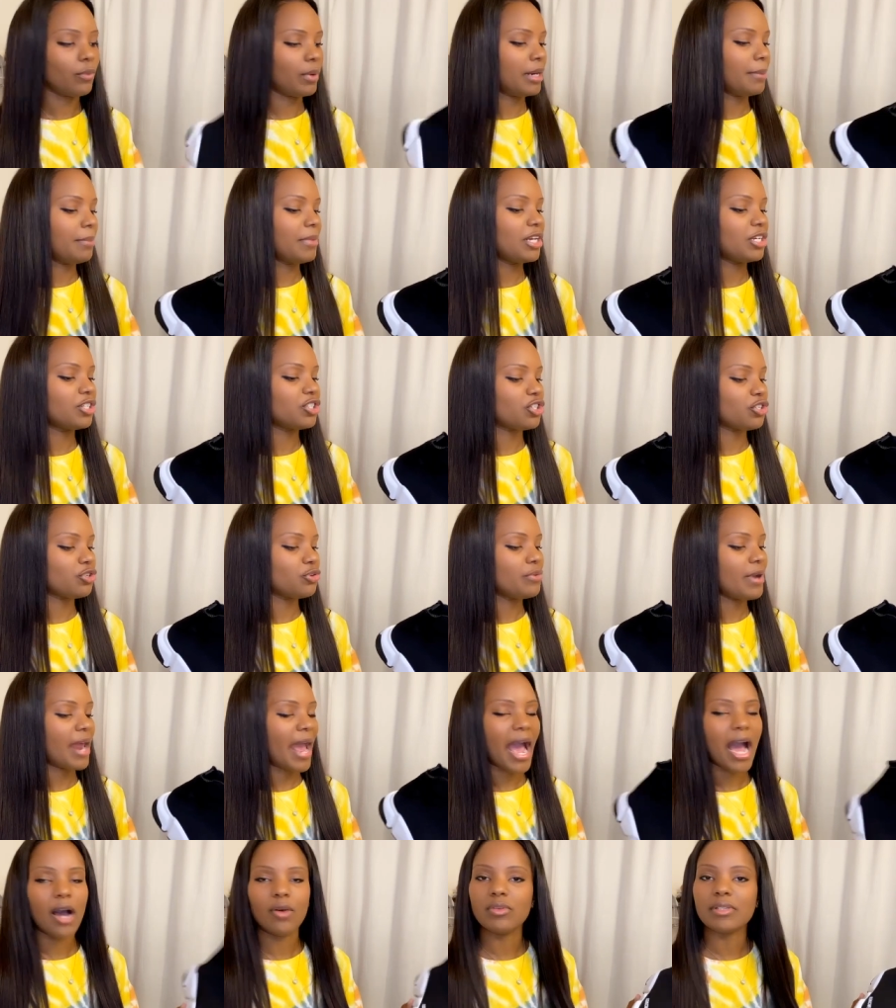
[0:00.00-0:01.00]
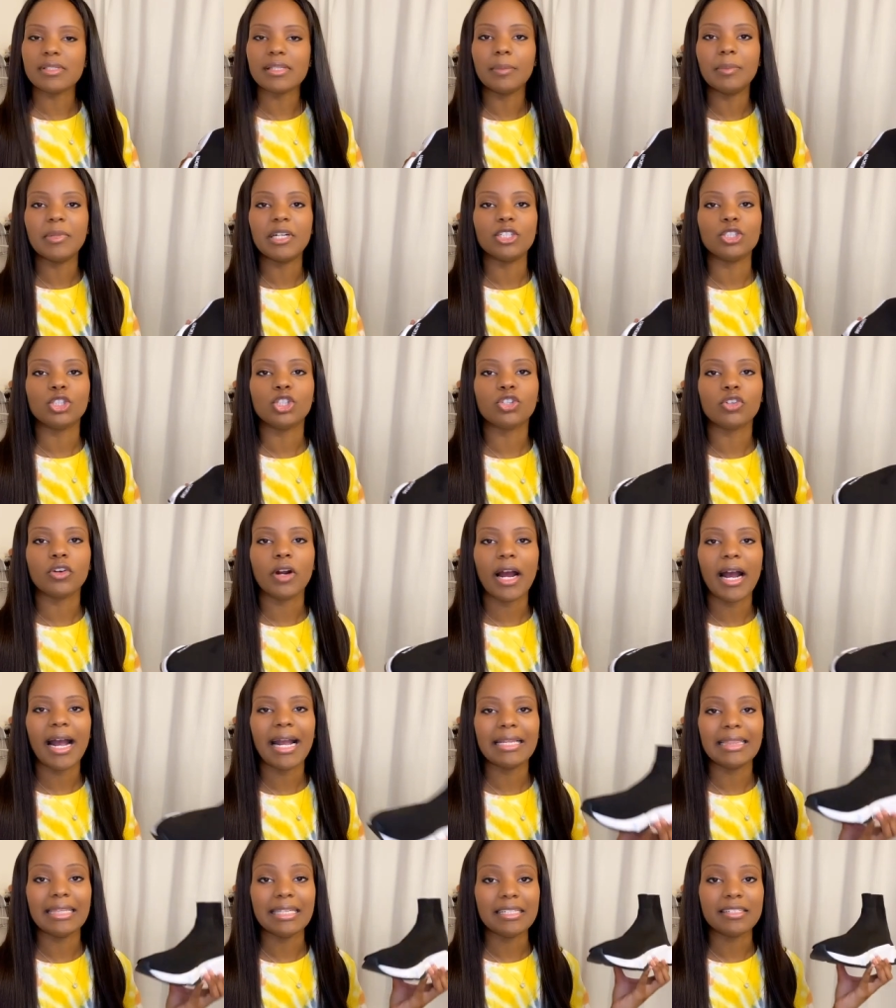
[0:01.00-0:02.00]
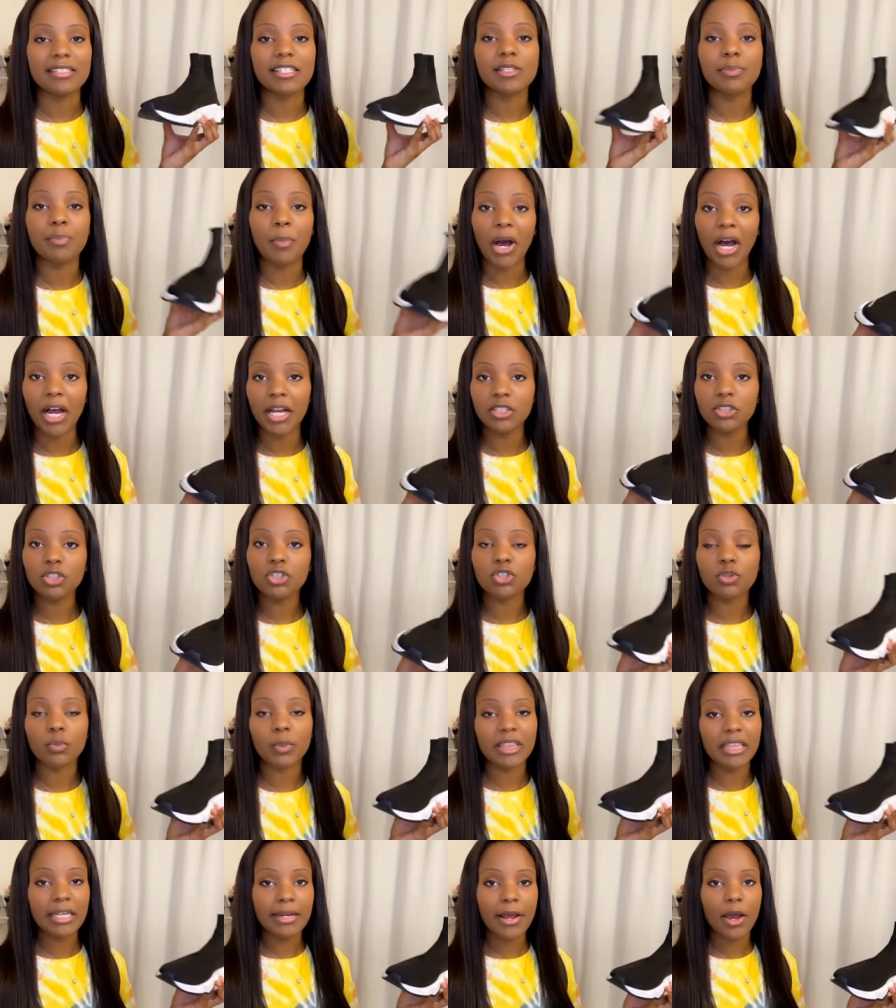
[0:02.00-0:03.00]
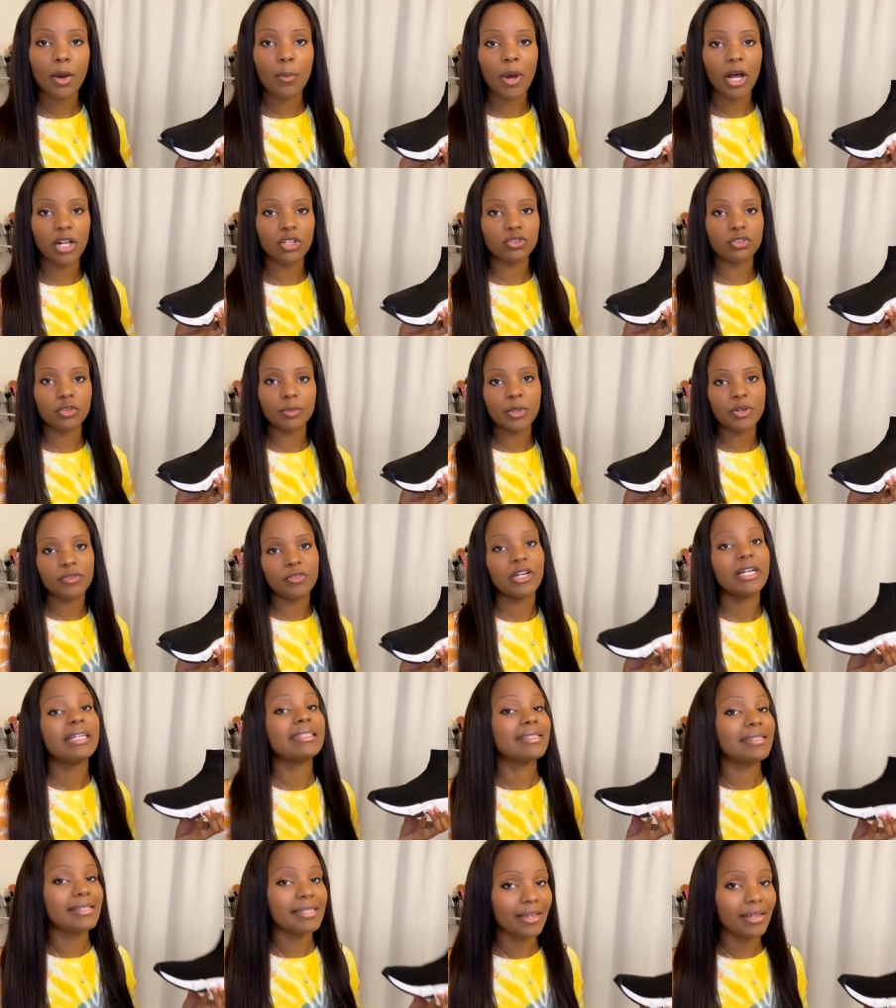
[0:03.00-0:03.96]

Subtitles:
I'm gonna do now is I'm gonna try the sponge with the nail polish remover and see